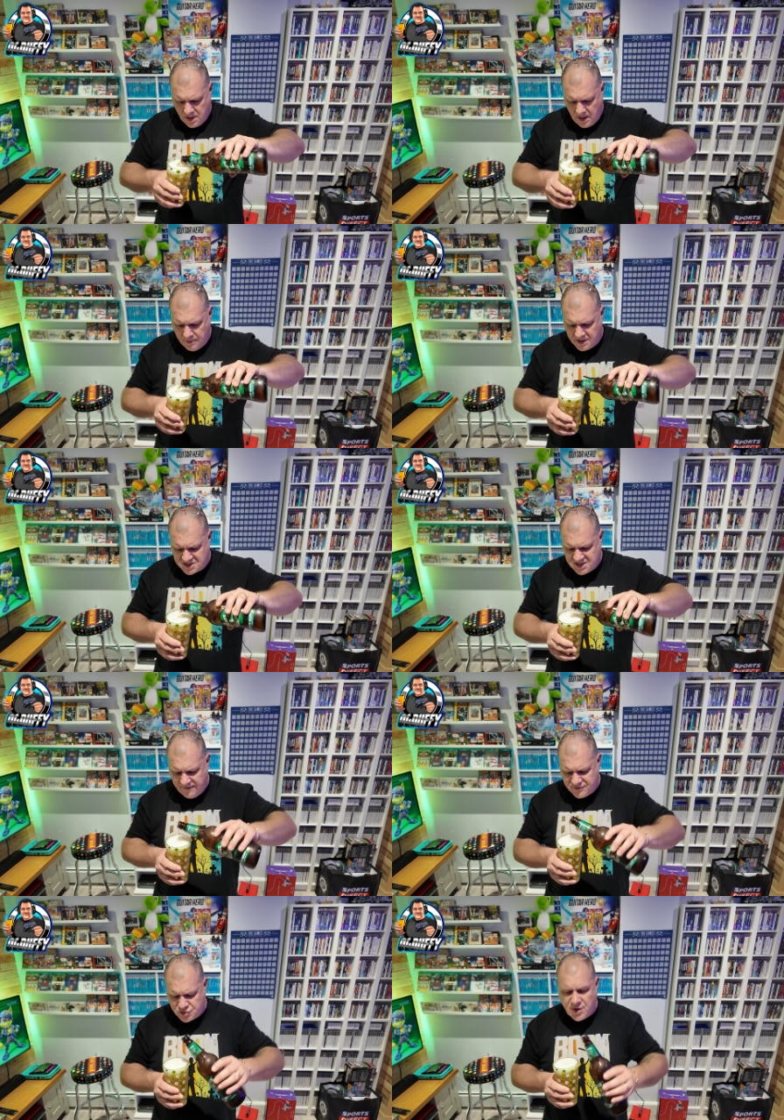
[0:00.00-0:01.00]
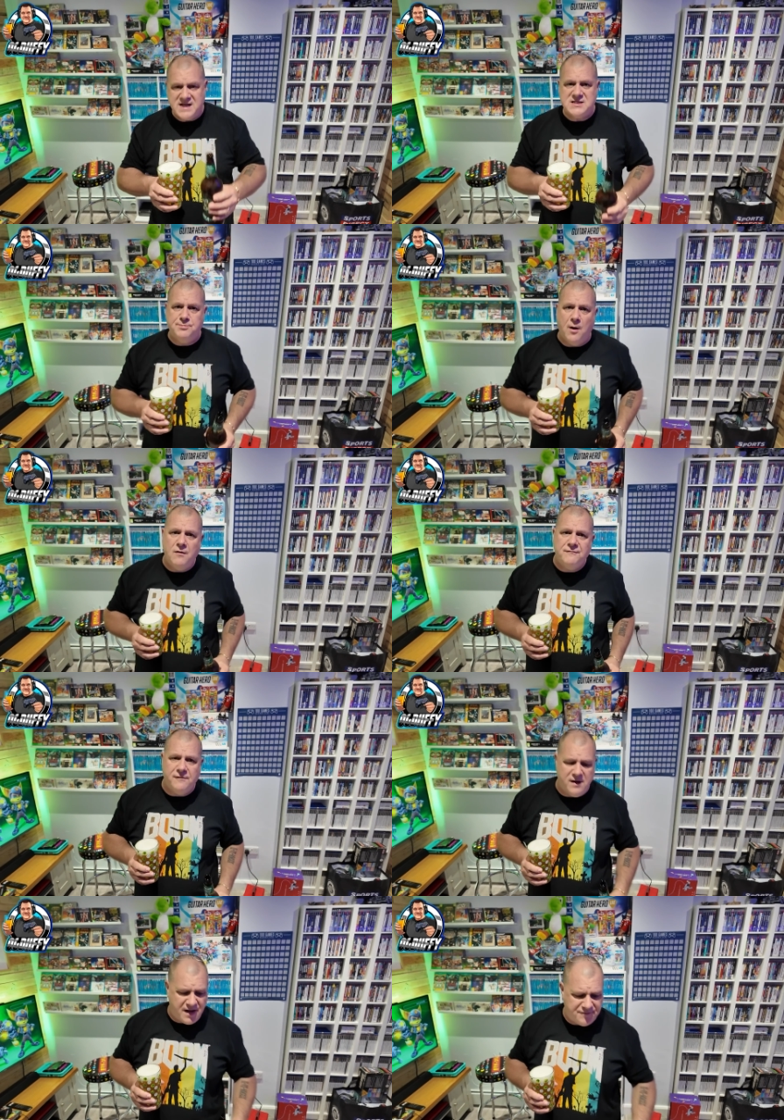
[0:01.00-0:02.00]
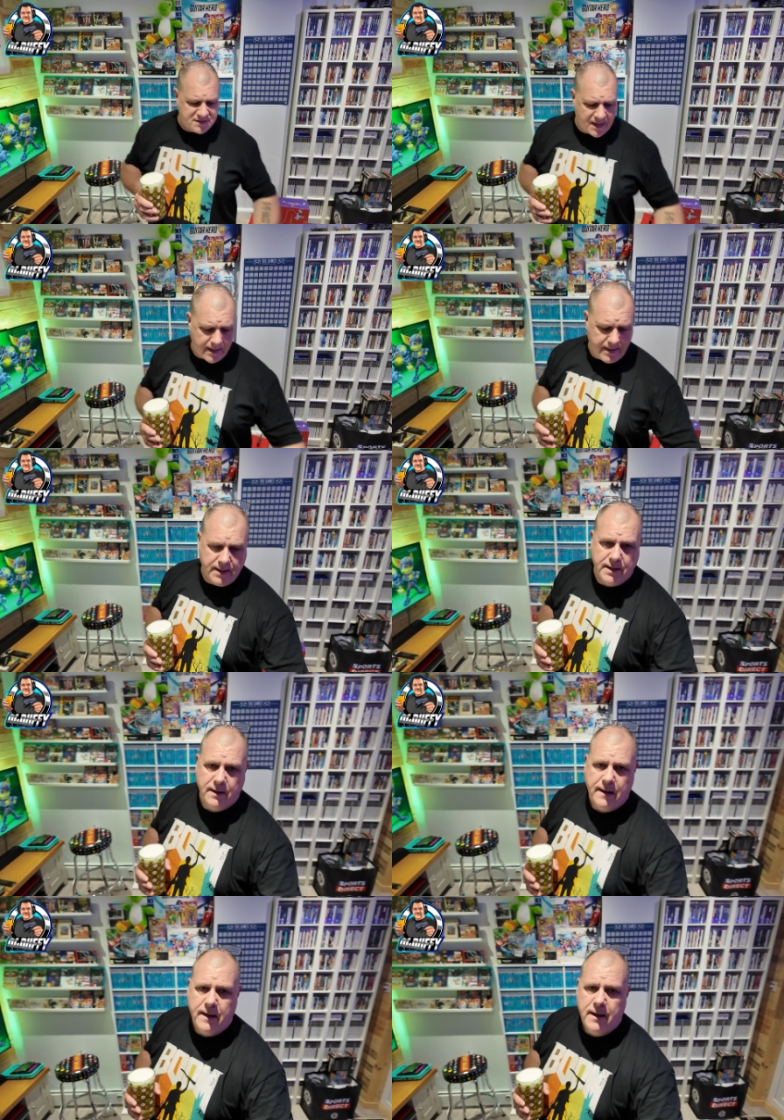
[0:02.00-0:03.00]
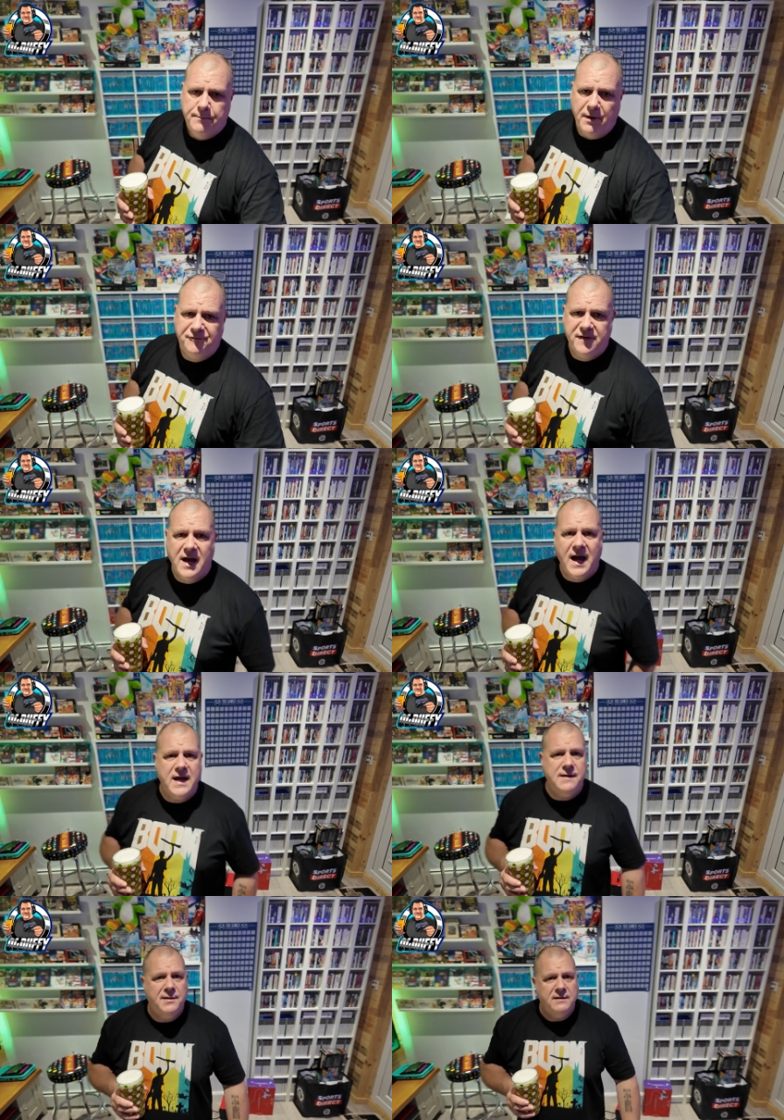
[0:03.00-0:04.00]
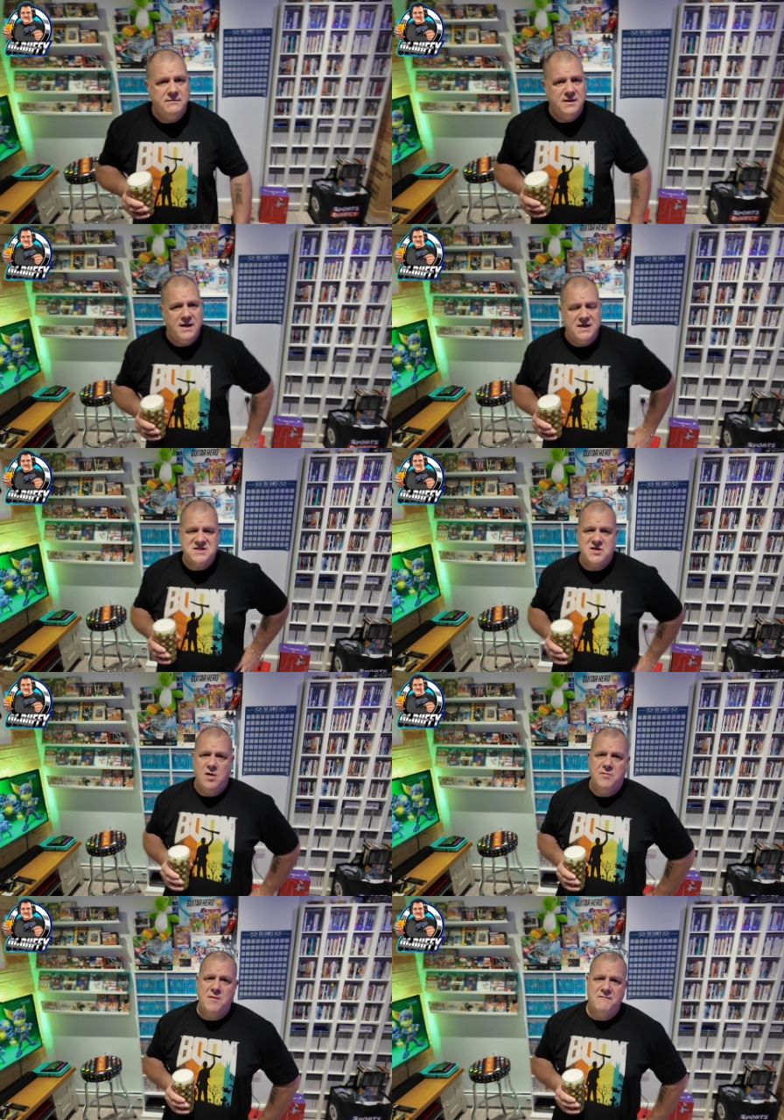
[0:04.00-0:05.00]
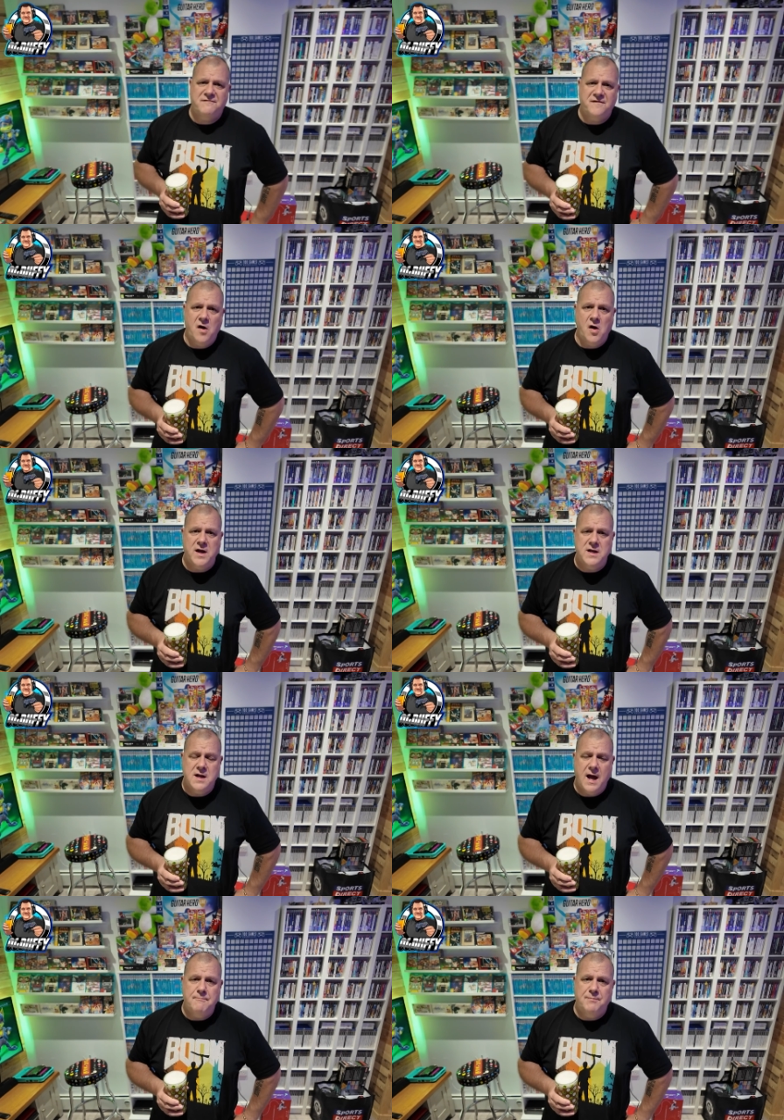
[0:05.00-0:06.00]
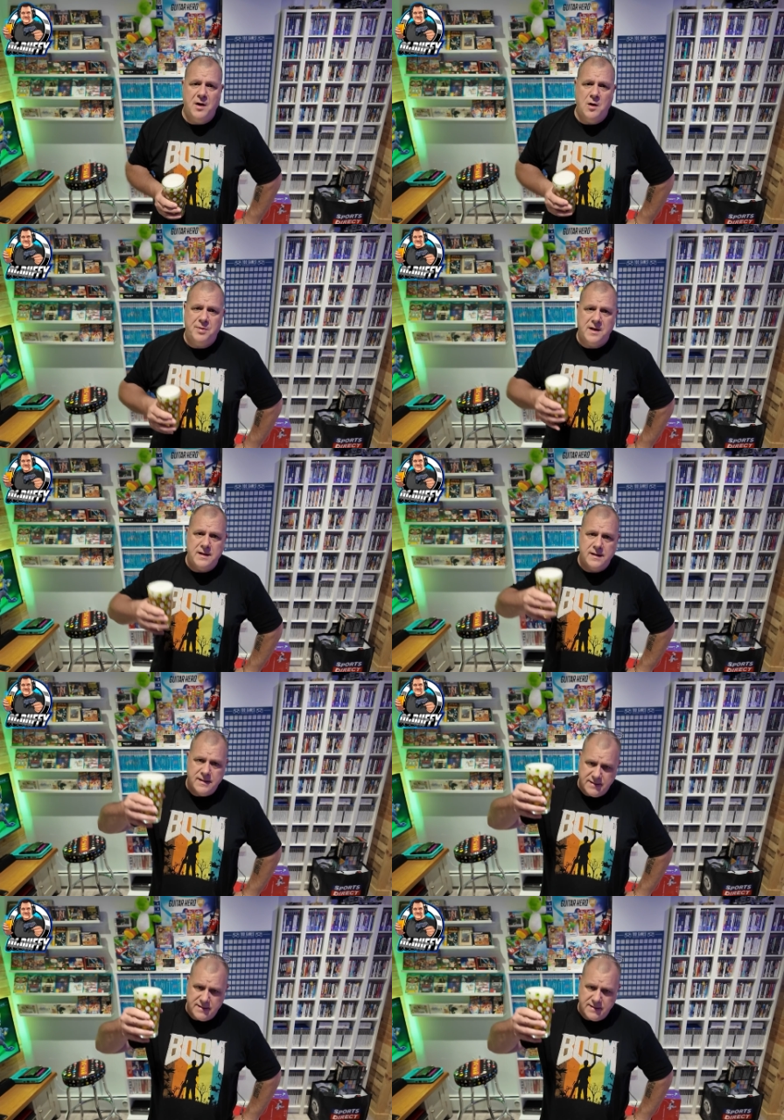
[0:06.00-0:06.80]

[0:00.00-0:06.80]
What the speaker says: And we're going to save Transbot for another day. But I think, Abe, it's time we went farting and burping